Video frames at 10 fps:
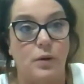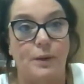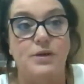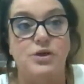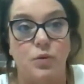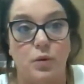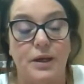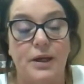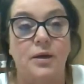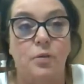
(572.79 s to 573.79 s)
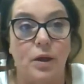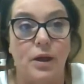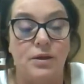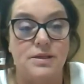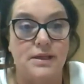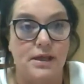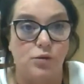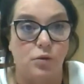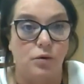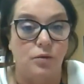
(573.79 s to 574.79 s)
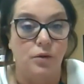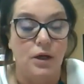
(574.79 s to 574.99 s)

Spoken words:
what pages we're reading and when, the schedule.